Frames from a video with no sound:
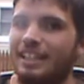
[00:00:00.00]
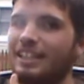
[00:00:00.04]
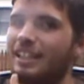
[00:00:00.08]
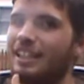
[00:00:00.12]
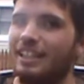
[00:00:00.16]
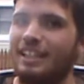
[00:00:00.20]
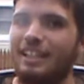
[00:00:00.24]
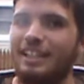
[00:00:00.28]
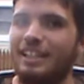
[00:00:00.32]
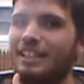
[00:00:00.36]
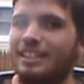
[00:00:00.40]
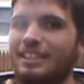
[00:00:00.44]

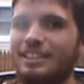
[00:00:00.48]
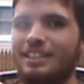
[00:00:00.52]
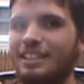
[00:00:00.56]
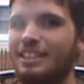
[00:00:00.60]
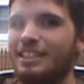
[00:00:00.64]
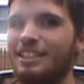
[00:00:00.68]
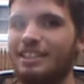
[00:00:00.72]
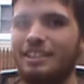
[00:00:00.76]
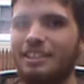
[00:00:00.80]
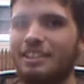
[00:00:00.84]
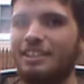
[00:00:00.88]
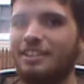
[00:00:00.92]
It
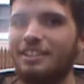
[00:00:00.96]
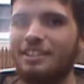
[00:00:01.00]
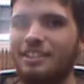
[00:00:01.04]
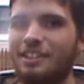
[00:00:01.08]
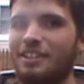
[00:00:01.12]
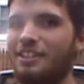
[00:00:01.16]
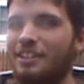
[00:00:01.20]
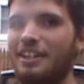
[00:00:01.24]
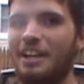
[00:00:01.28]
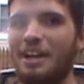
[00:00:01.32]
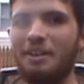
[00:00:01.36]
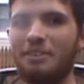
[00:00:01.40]
didn't
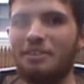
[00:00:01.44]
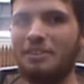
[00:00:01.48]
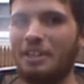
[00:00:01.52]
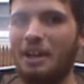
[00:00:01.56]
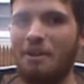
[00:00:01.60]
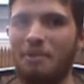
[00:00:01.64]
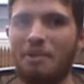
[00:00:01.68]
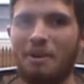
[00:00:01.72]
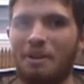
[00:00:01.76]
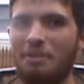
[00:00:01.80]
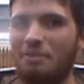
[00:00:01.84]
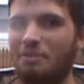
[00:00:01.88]
turn out
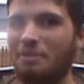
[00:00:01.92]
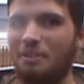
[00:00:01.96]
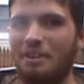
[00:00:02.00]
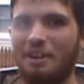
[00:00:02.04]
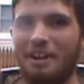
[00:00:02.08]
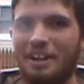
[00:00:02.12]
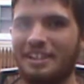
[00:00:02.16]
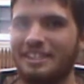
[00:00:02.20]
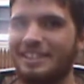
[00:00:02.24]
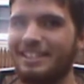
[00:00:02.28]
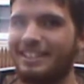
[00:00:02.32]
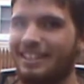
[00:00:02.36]
that well for
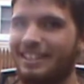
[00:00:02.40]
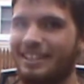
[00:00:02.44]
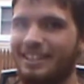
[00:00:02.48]
us.